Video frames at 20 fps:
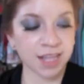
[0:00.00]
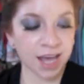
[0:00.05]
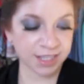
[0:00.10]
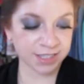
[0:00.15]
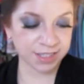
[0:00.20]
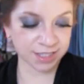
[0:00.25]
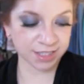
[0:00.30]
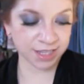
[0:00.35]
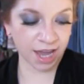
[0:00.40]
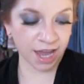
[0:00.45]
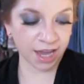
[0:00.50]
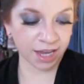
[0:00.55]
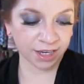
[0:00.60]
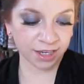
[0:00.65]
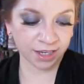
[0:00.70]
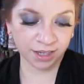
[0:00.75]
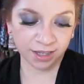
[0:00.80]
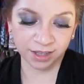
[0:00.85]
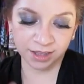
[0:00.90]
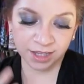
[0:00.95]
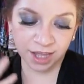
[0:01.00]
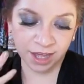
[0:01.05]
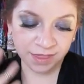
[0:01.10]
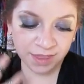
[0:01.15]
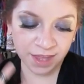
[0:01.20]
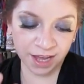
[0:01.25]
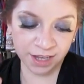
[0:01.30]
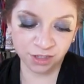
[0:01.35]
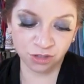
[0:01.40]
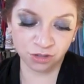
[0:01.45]
last night,
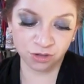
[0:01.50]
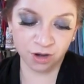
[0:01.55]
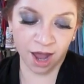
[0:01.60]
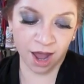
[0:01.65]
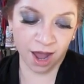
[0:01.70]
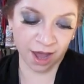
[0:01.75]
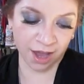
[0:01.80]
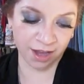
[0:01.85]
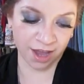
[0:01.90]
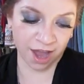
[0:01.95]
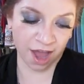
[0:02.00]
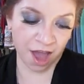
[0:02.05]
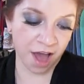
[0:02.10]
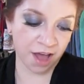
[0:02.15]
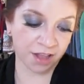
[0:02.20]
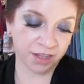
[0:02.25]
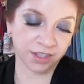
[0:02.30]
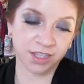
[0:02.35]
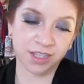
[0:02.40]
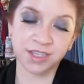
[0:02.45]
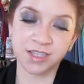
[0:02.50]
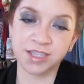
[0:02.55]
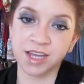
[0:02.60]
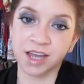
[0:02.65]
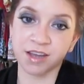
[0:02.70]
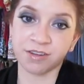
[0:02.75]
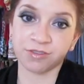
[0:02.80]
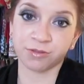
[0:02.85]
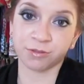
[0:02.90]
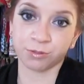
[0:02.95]
let that dry, and this
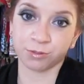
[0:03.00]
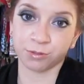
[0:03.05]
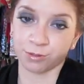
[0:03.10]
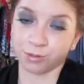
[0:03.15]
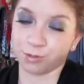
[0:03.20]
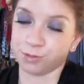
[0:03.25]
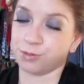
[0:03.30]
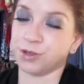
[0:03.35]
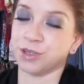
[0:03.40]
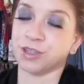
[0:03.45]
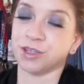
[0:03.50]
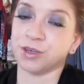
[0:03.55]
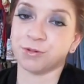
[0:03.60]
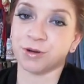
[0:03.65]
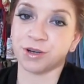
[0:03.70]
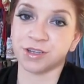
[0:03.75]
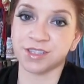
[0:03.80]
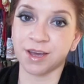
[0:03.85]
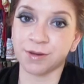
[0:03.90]
stuff really works.